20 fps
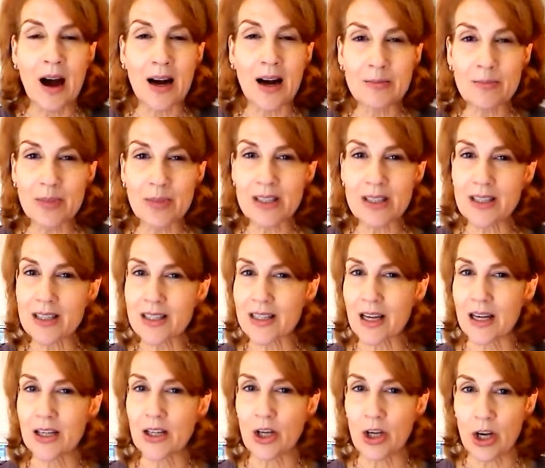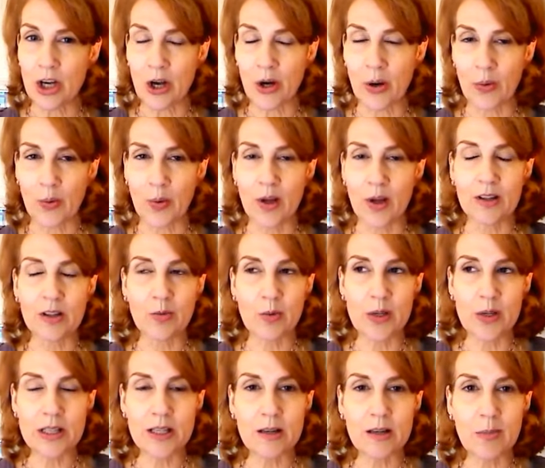I'm going to say no. And the
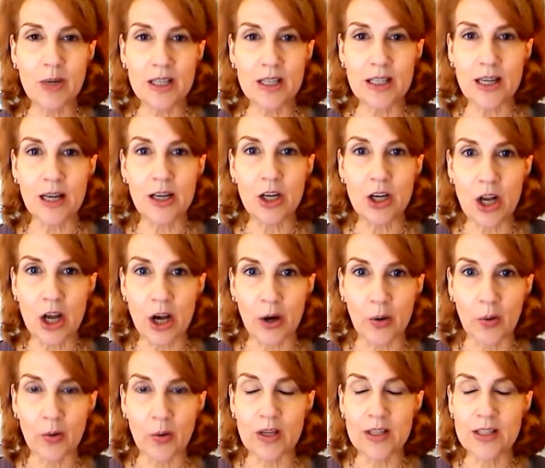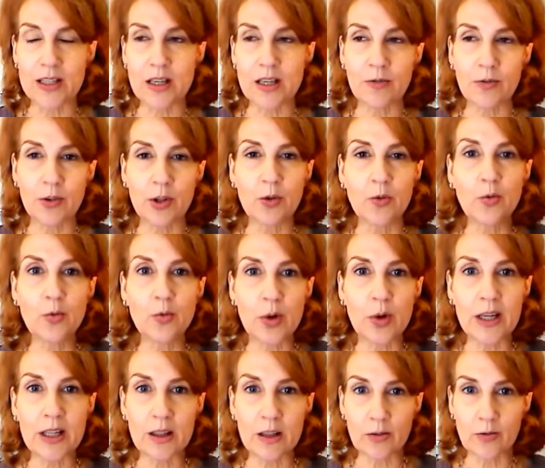reason I'm going to say no is that if you
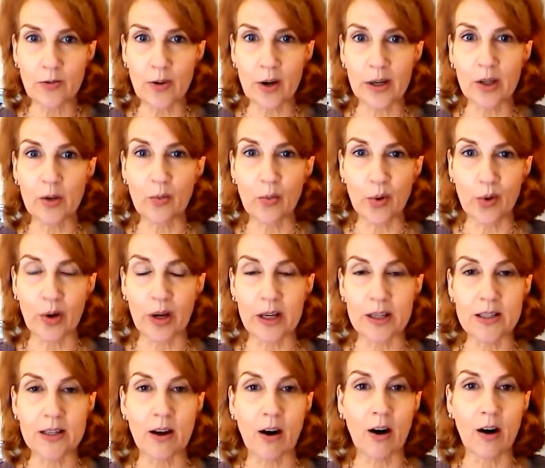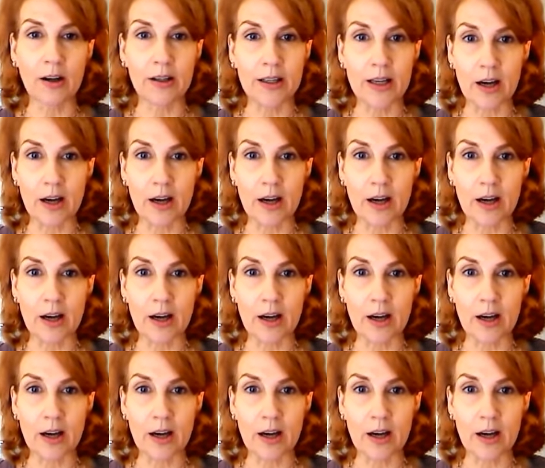read the fine print on